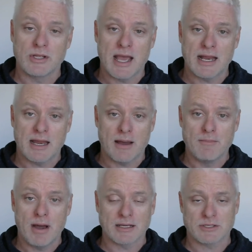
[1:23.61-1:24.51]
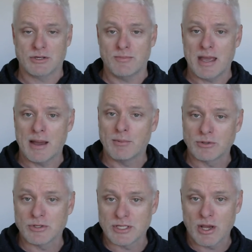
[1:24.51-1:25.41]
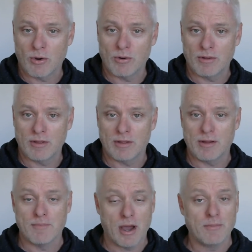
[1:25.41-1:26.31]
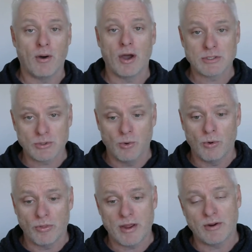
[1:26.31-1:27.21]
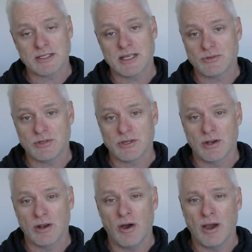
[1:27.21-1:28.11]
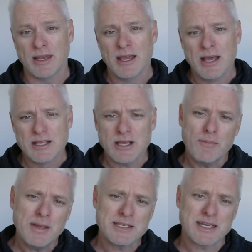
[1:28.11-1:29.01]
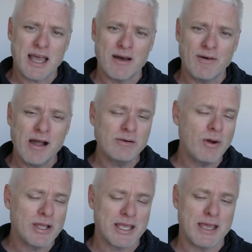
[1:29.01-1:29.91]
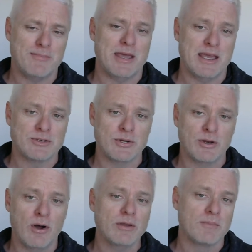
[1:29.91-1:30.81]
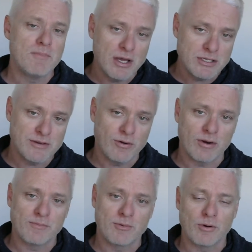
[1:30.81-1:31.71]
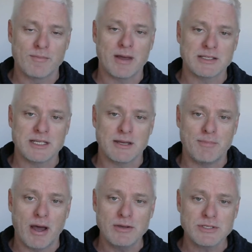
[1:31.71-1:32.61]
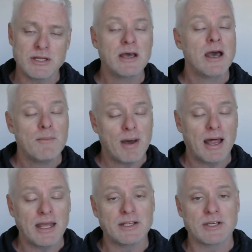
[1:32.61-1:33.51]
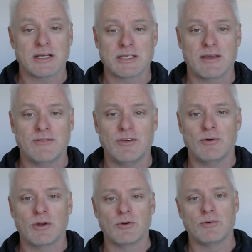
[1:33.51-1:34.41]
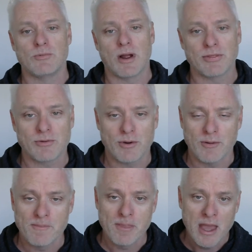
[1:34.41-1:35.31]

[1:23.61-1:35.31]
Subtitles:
get amongst to be able to sell motorbikes or their accessories online. So a bit to cover, won't keep you here too long. The most of what I'm talking about is in the post, but it does give you a good run through.